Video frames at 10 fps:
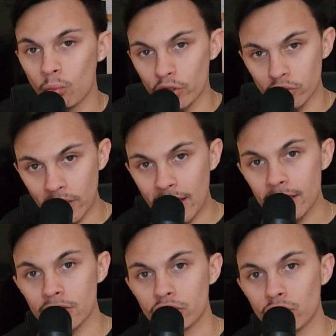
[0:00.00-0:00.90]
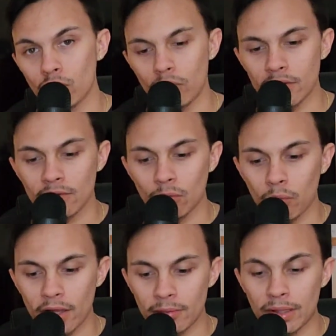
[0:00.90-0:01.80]
What you can't control is the
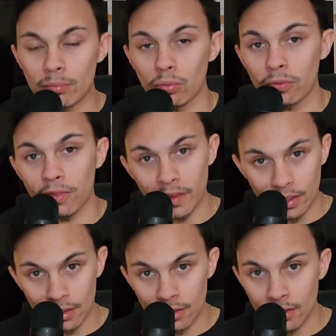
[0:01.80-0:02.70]
way people think.